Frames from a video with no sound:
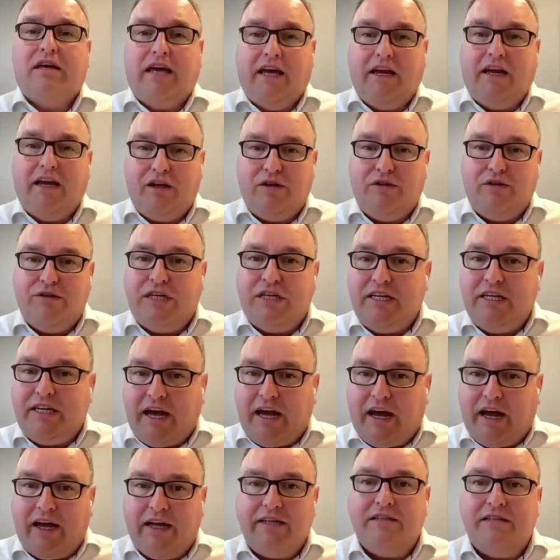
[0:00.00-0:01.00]
including
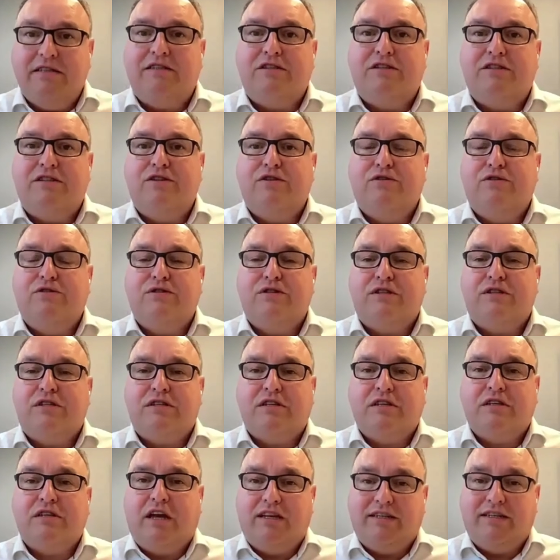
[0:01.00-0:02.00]
guidance
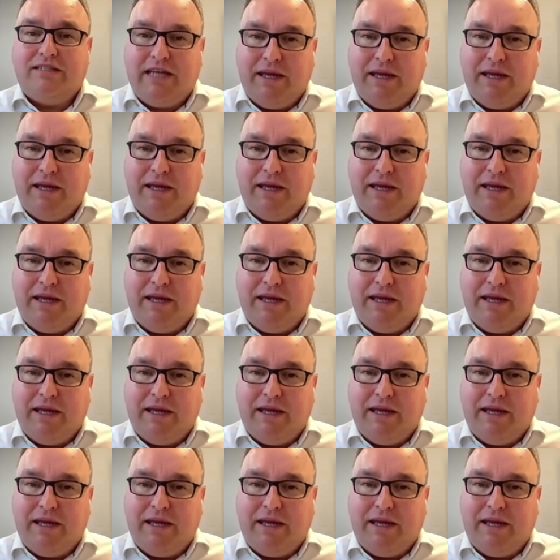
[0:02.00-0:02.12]
notes,